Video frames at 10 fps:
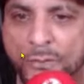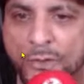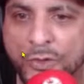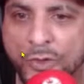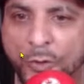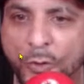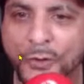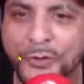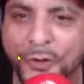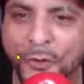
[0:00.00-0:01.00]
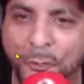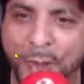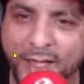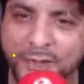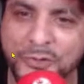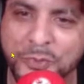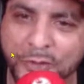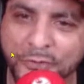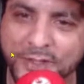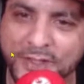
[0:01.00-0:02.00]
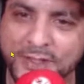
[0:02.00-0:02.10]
You know who Bangham